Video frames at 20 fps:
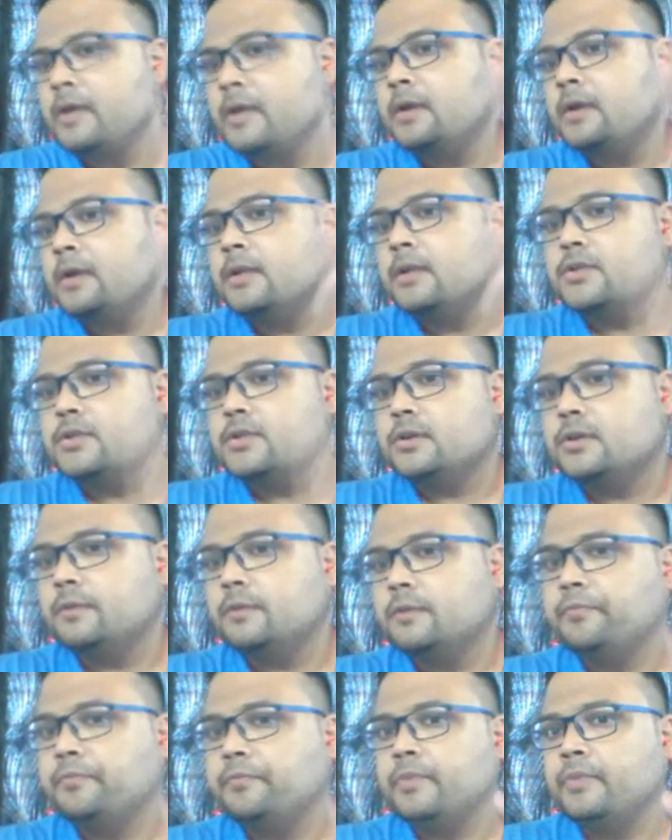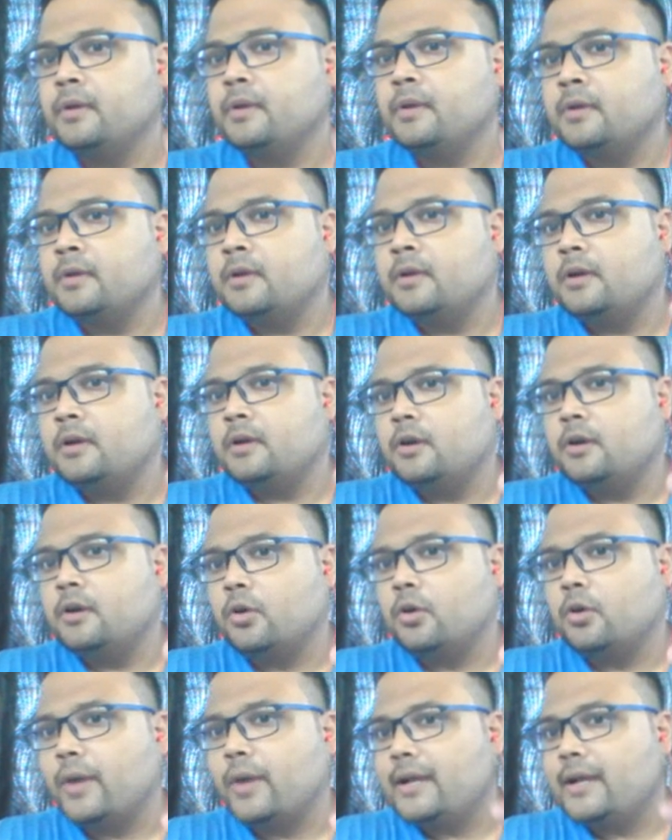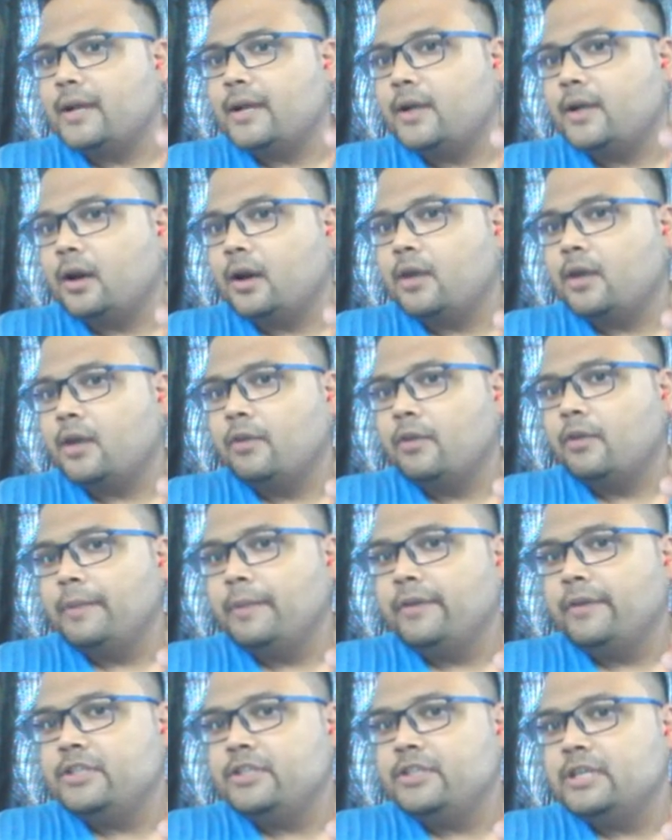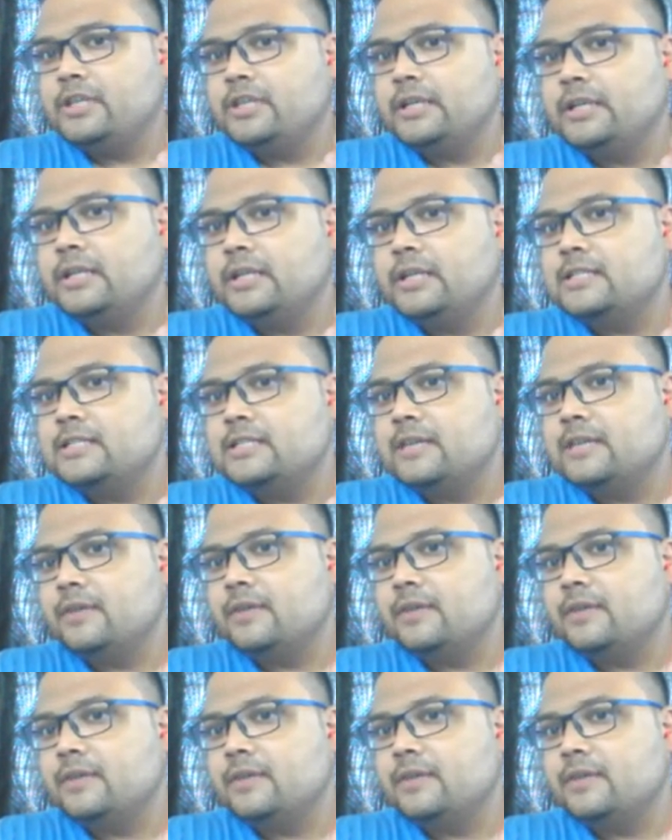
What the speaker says: So when dollar will be reaching this level,